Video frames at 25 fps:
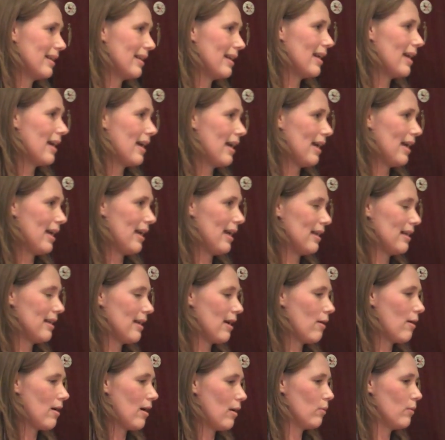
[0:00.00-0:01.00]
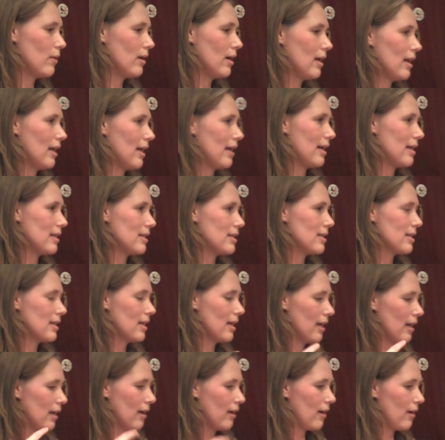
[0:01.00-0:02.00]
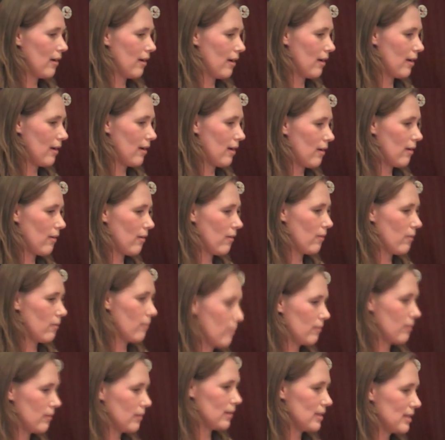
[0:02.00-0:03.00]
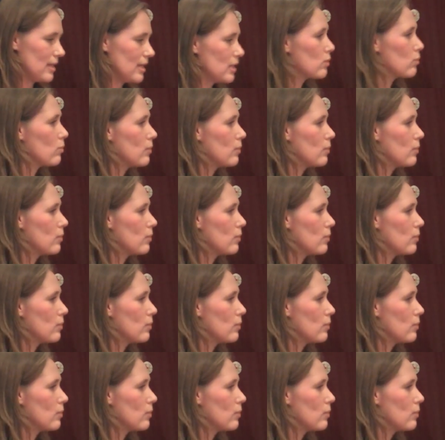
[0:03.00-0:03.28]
Yeah, and now I realize this